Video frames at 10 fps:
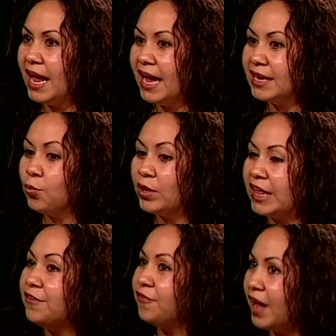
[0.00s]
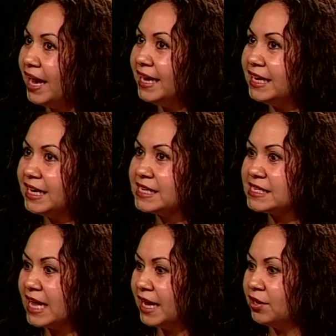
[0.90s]
And what they find is
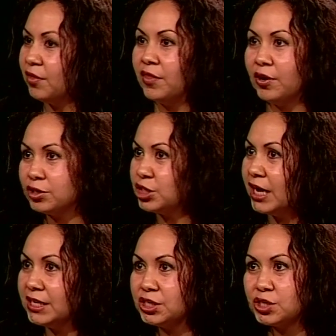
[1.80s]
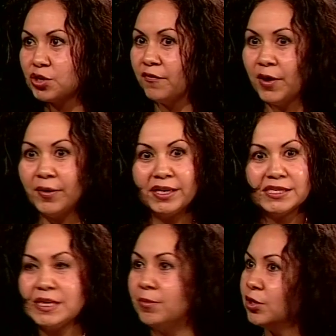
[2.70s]
that their challenges are very
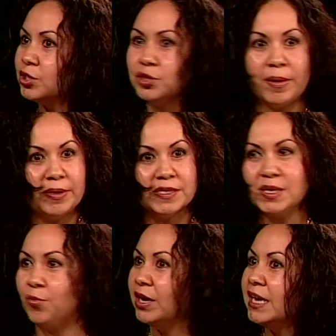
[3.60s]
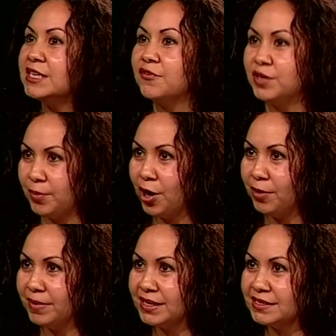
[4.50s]
similar to maybe someone in a different
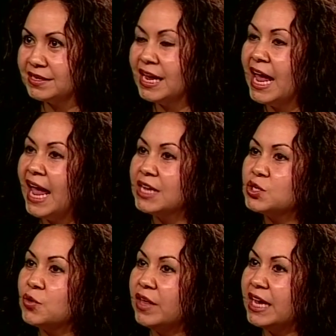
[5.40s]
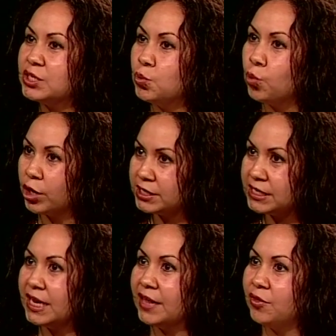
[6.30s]
department, and so they get to work
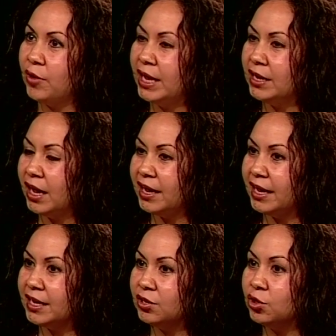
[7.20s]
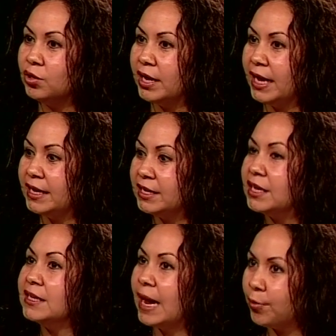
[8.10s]
together and
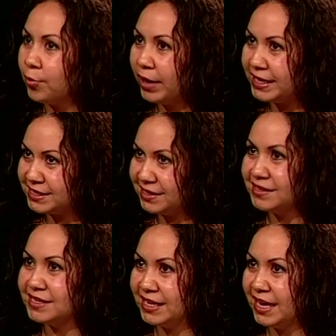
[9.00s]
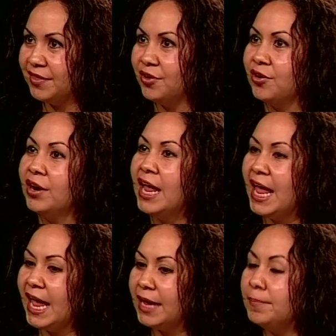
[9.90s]
collaborate together
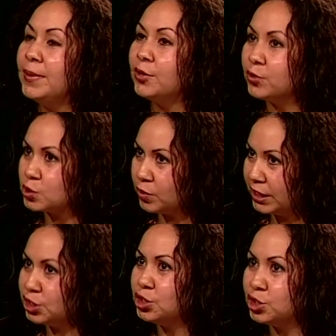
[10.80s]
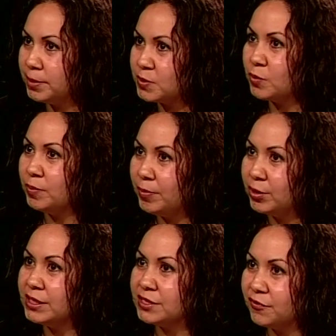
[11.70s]
and build those relationships with
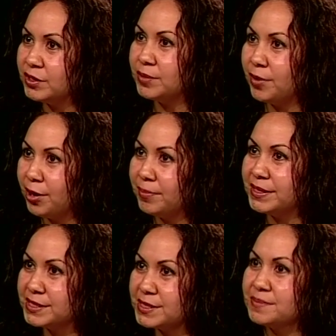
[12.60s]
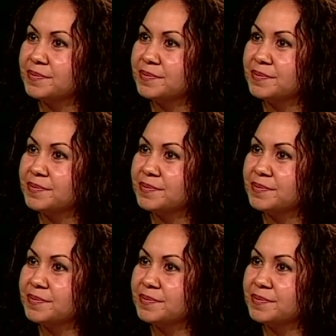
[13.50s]
people in different departments.